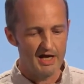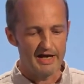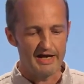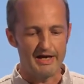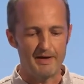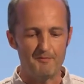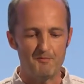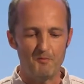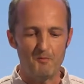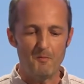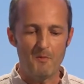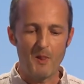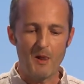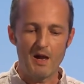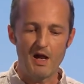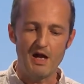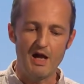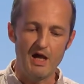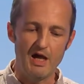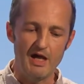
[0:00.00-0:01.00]
Um,
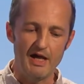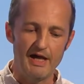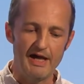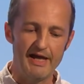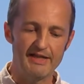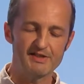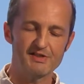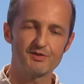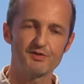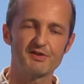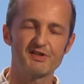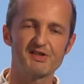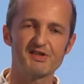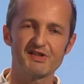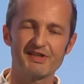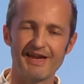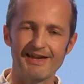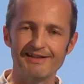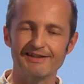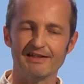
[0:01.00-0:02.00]
and so the
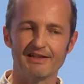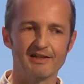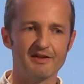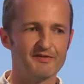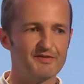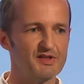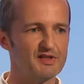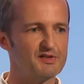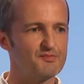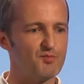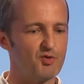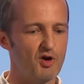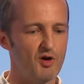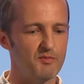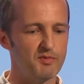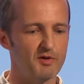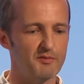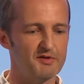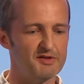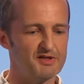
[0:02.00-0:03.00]
scaling of this
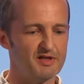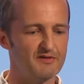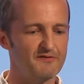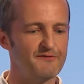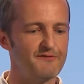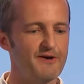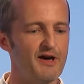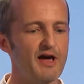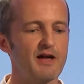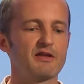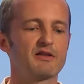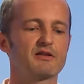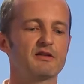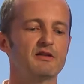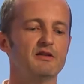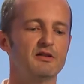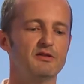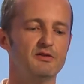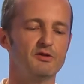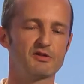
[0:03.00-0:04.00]
problem is, in fact,
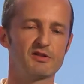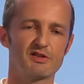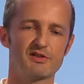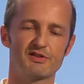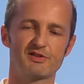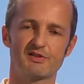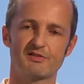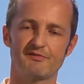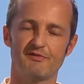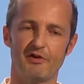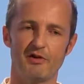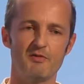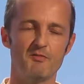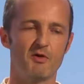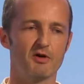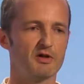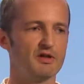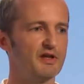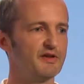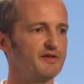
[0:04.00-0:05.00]
looks very
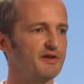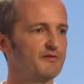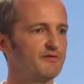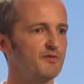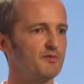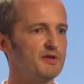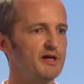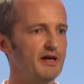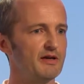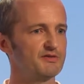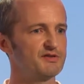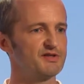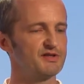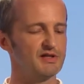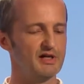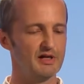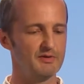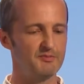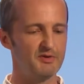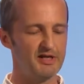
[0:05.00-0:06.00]
monolithic from the
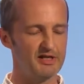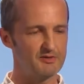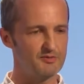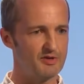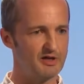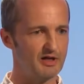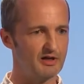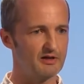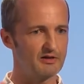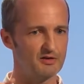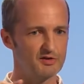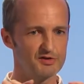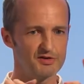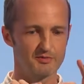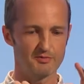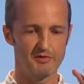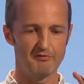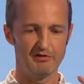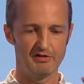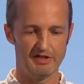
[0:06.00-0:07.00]
outside, but as we get
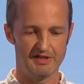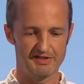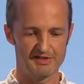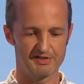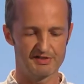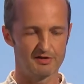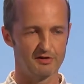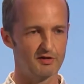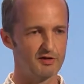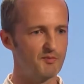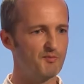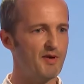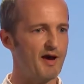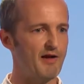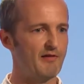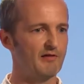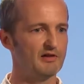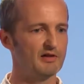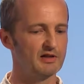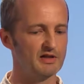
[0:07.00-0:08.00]
closer, we realize there's a lot of
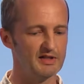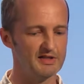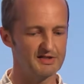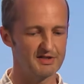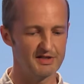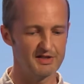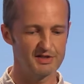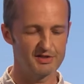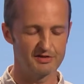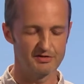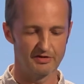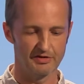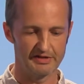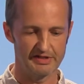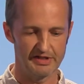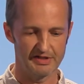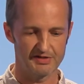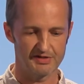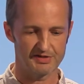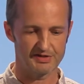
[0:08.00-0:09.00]
parallelization on
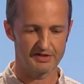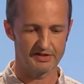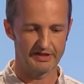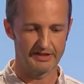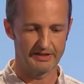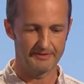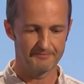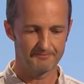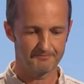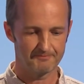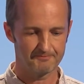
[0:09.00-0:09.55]
the inside.